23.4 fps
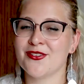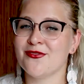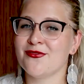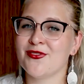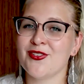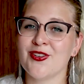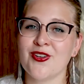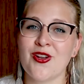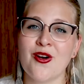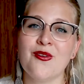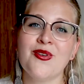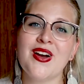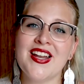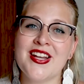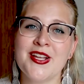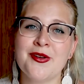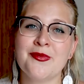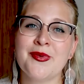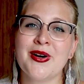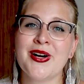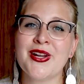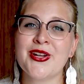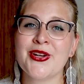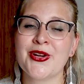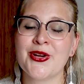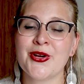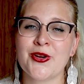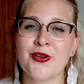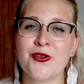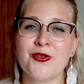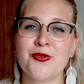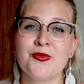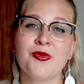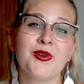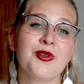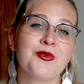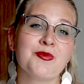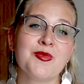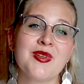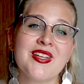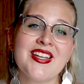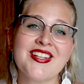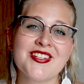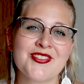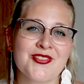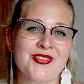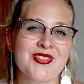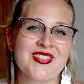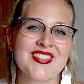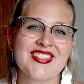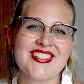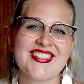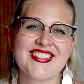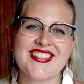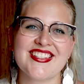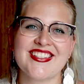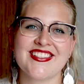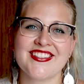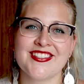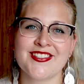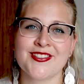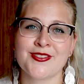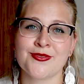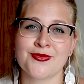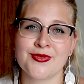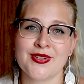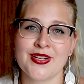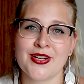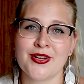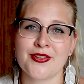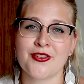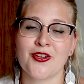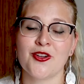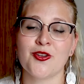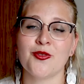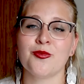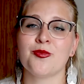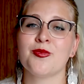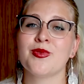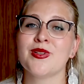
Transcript: If you know anyone who would be interested in this readathon,